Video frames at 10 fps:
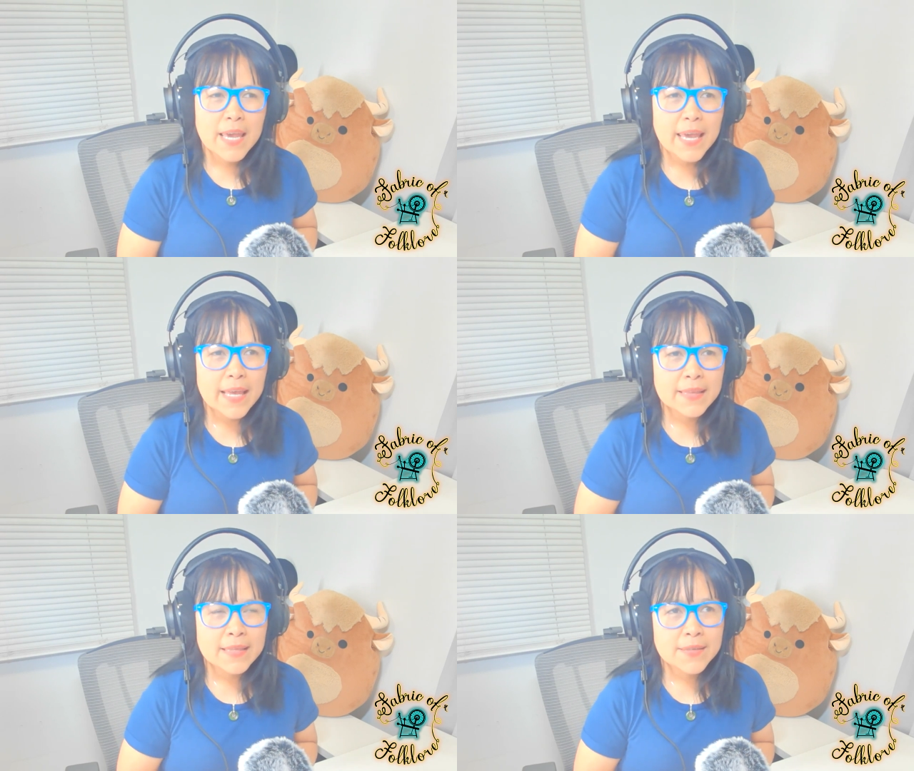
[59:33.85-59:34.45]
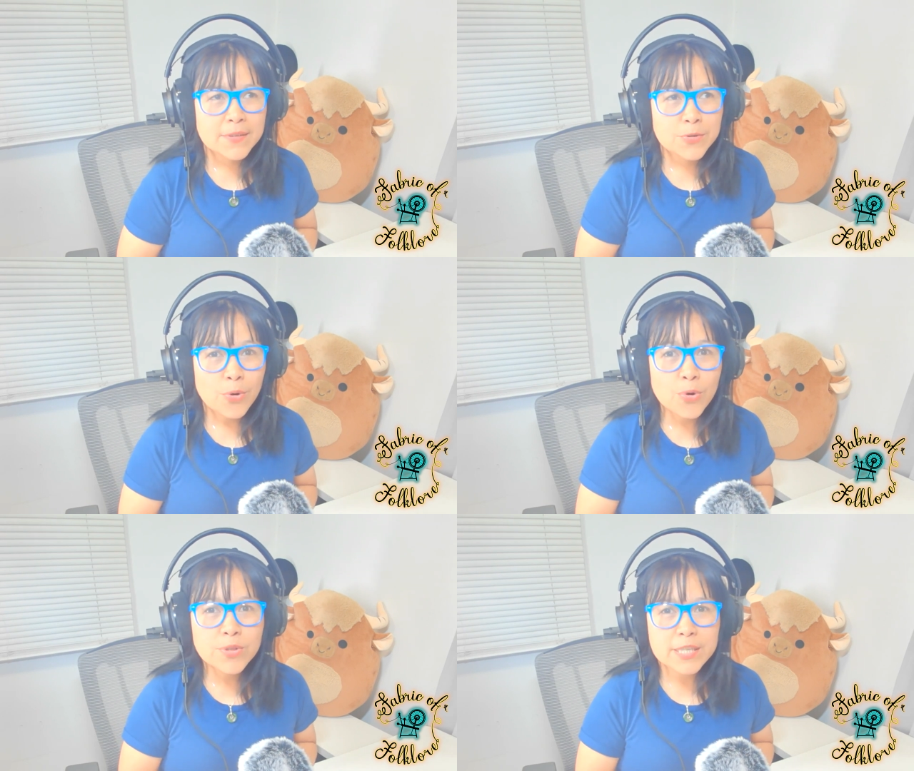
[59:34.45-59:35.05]
And the
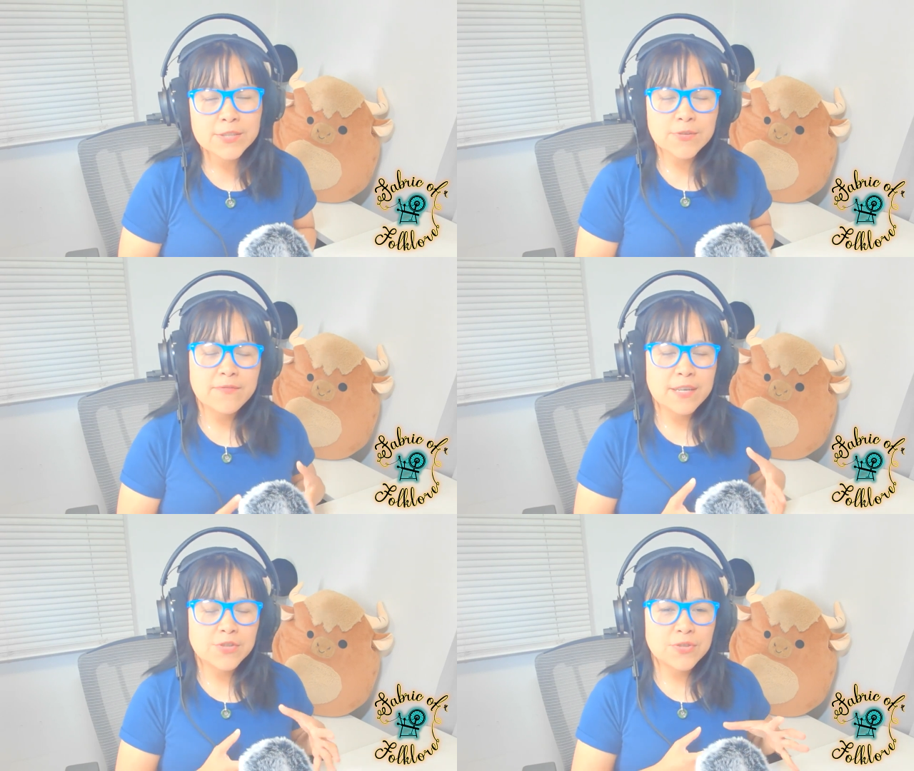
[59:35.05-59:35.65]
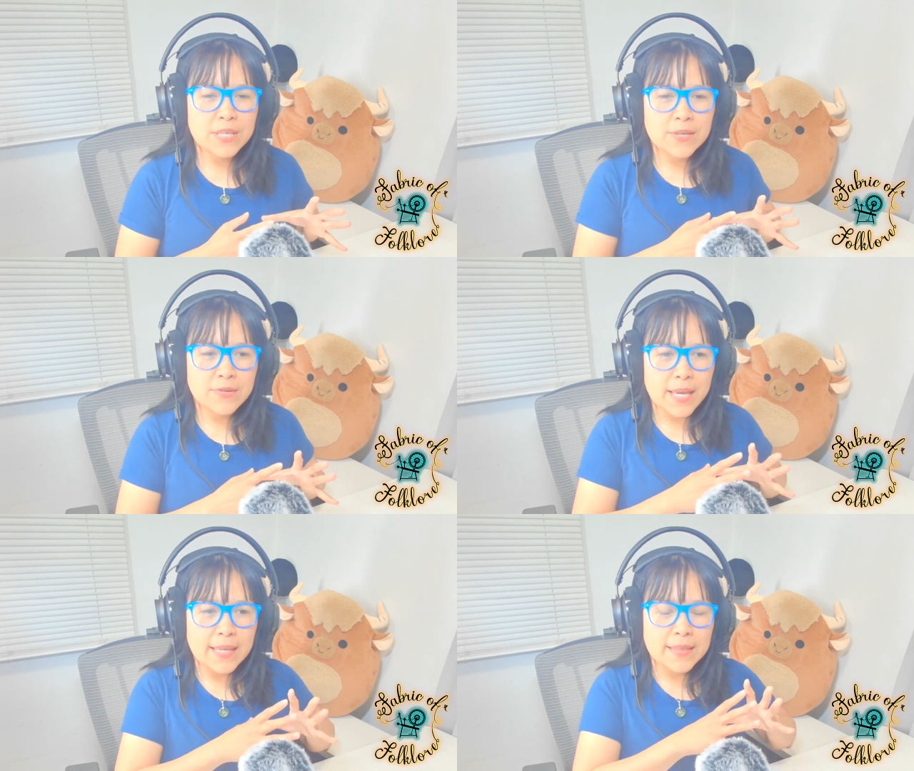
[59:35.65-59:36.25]
goal is to eventually
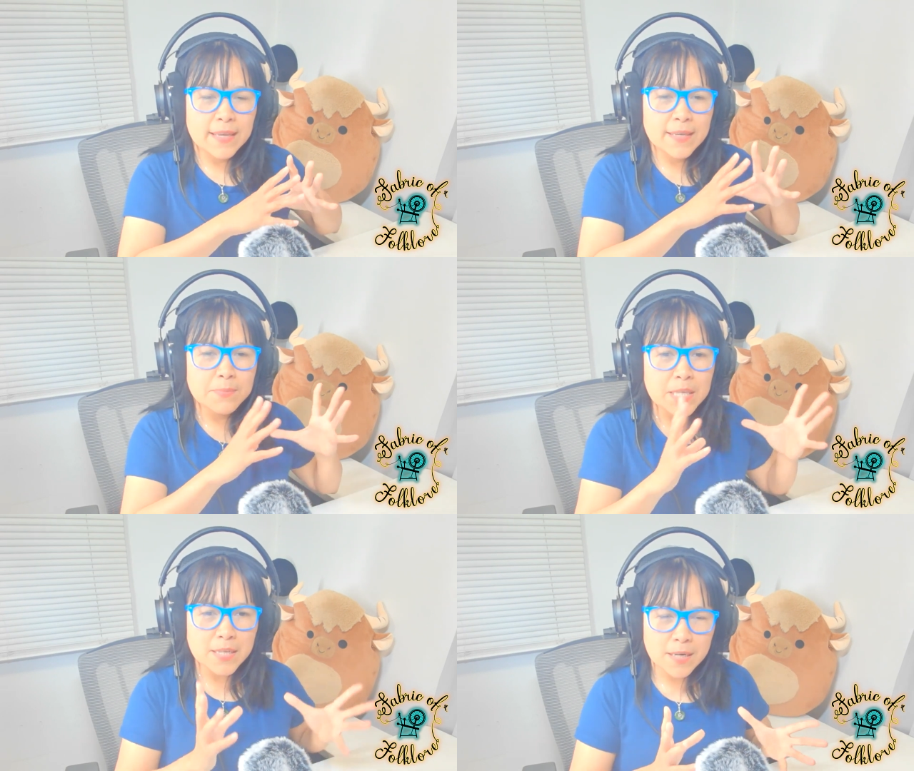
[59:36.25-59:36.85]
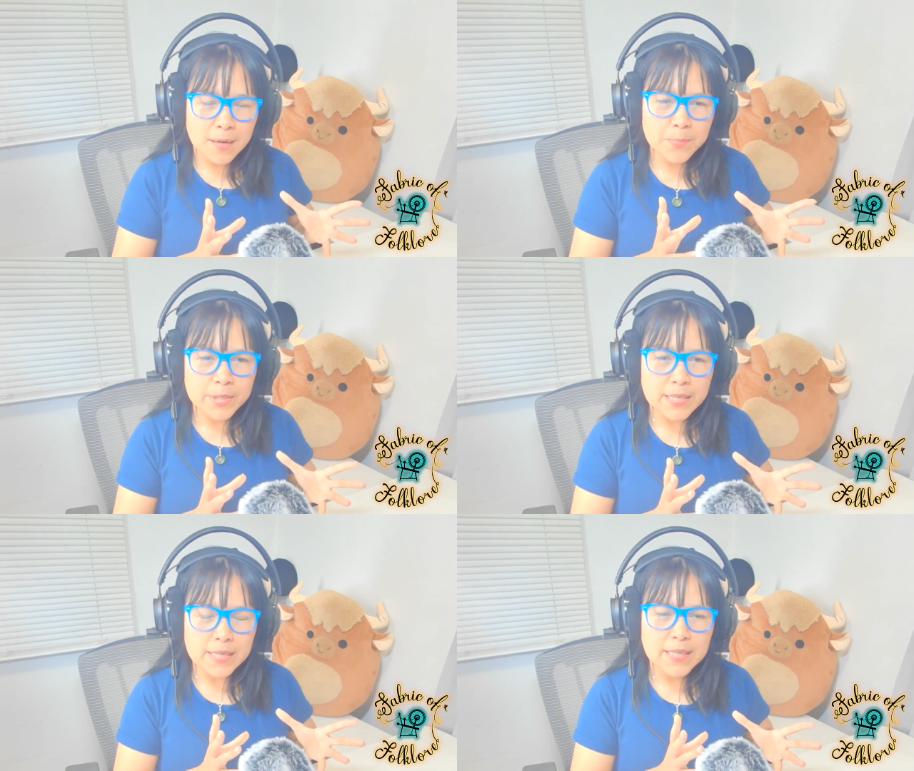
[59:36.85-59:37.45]
create like a media
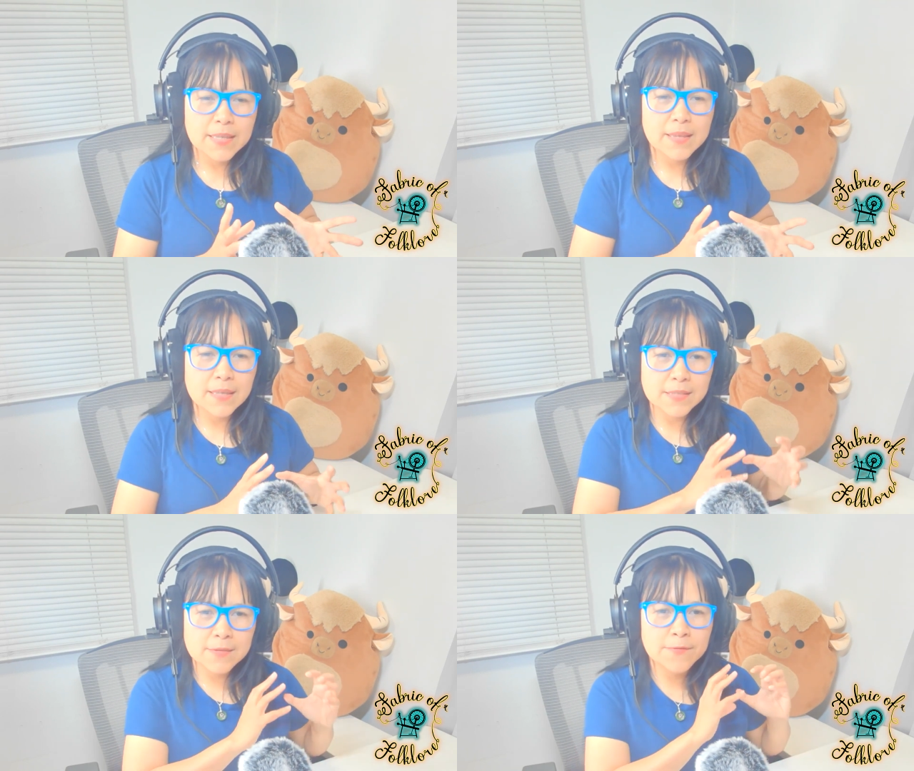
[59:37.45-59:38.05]
company that's